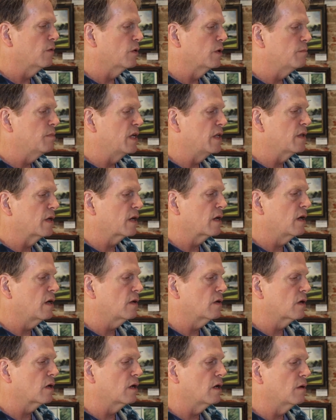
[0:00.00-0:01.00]
would be the
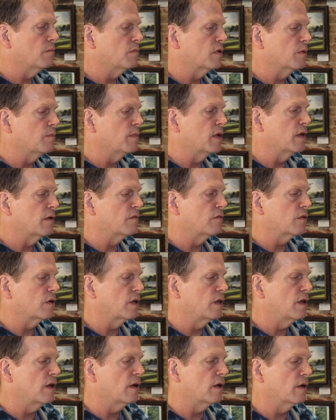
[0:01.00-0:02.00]
color complement for
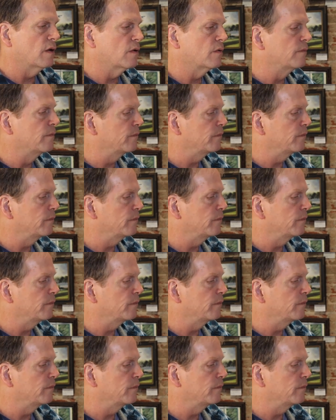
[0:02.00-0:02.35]
yellow.